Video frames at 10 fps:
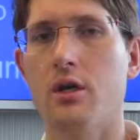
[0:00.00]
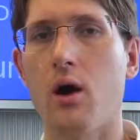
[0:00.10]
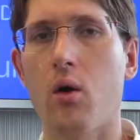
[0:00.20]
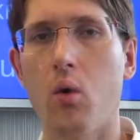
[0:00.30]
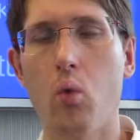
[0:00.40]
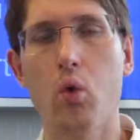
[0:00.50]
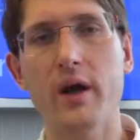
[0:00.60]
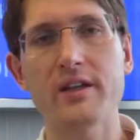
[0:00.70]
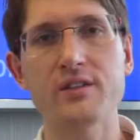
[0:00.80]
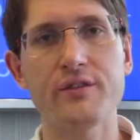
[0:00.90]
Now,
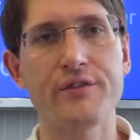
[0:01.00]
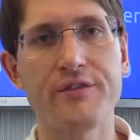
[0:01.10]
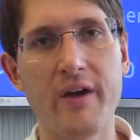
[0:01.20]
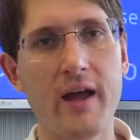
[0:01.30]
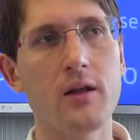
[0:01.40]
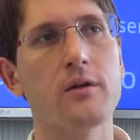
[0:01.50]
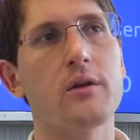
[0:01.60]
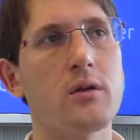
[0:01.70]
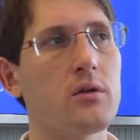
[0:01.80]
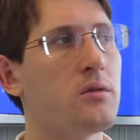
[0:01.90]
what is the
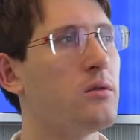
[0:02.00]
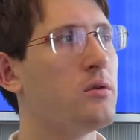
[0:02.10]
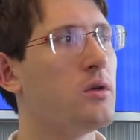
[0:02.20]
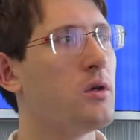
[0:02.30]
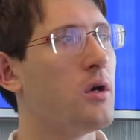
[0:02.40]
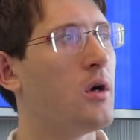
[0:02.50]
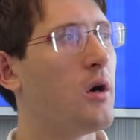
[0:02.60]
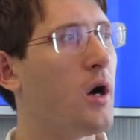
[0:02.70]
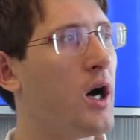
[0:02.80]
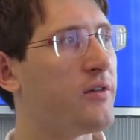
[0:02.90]
failure
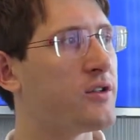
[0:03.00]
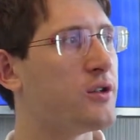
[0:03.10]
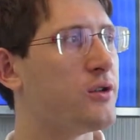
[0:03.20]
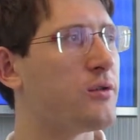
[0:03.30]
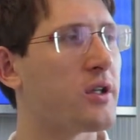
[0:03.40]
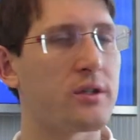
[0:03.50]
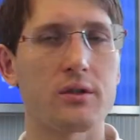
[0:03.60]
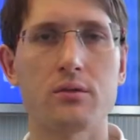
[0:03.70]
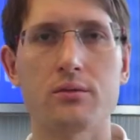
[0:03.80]
of a to-do list?